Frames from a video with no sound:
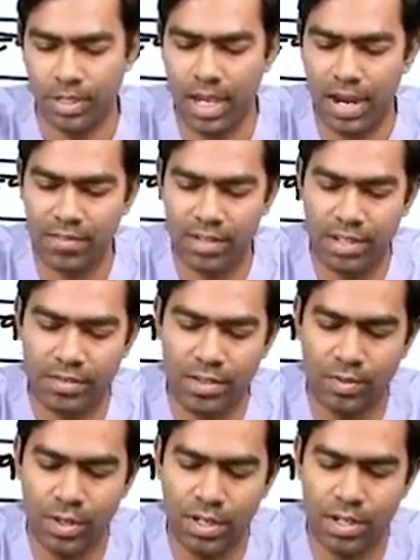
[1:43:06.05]
After giving
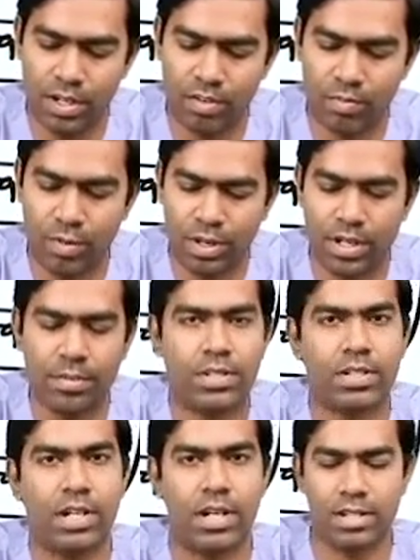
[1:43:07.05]
1 liter of 0.9%
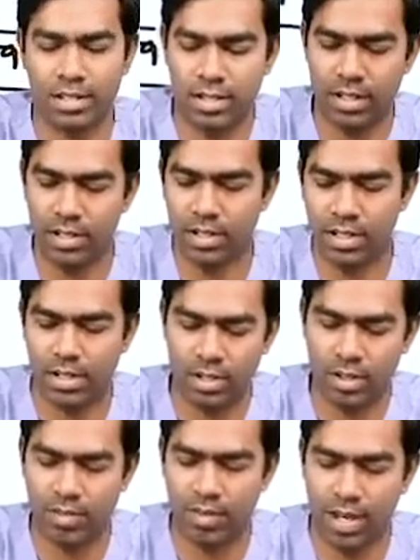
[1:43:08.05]
NaCl,
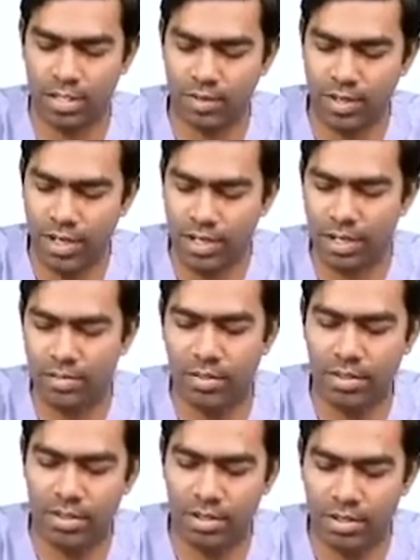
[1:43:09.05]
you have actually ended up
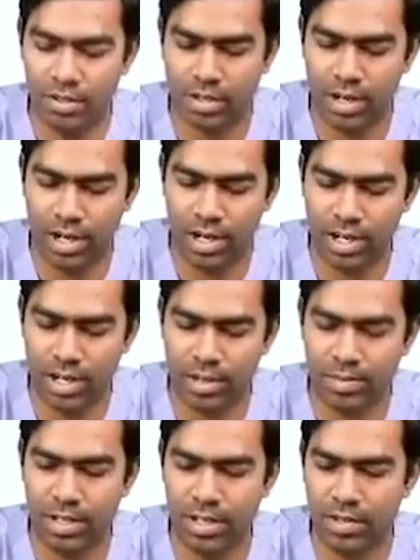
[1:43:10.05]
with
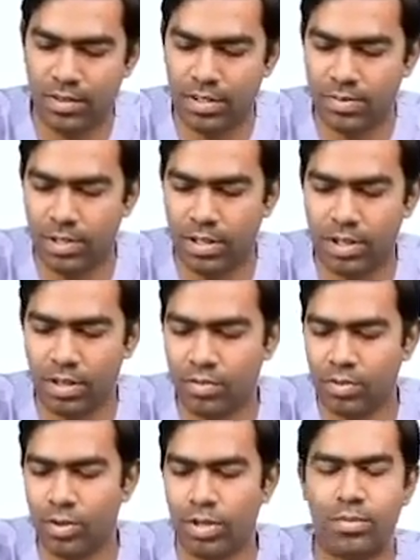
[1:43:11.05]
108 milliequivalents per liter of
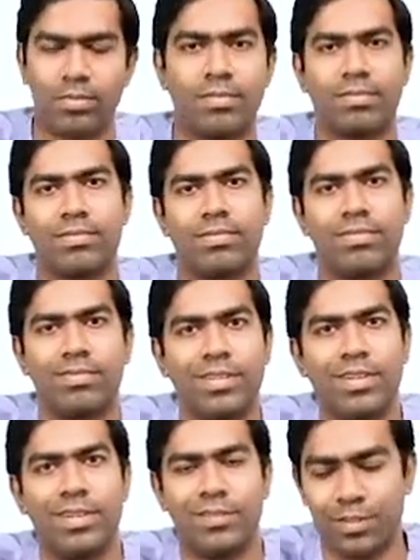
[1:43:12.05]
sodium,
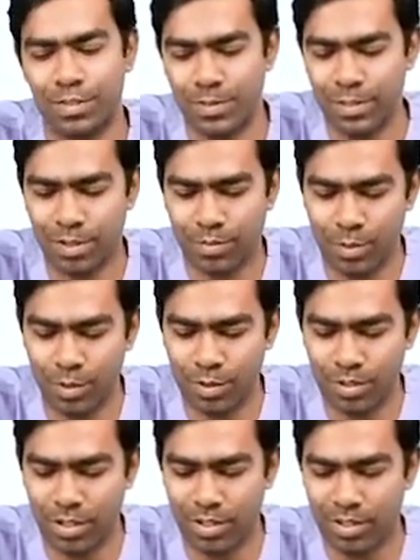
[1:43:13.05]
which means you have
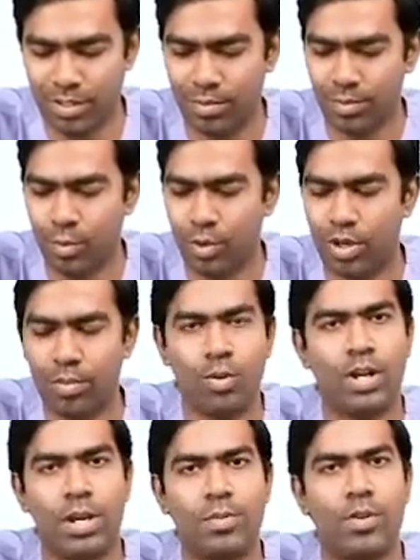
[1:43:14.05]
produced a more and more
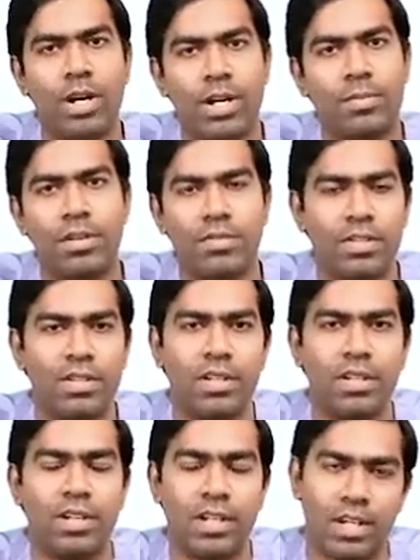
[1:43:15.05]
hyponatremia with
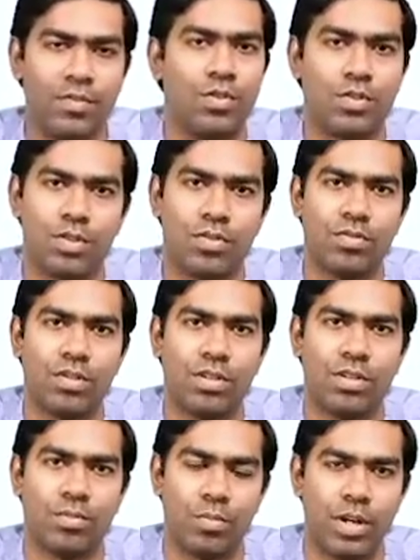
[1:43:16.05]
infusion of
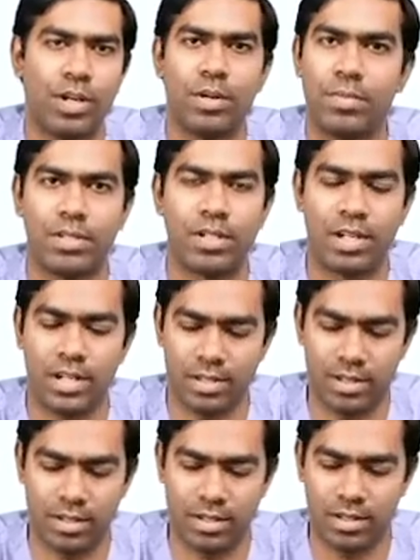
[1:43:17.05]
0.9%
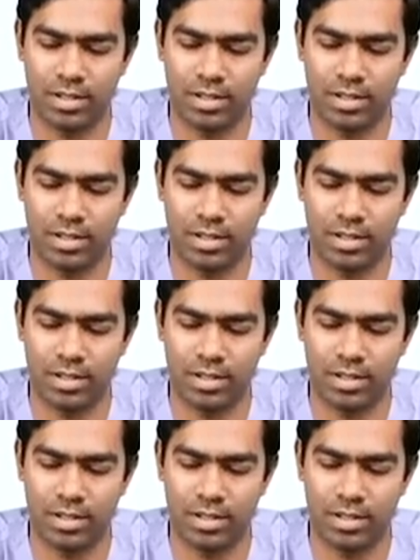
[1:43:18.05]
NaCl.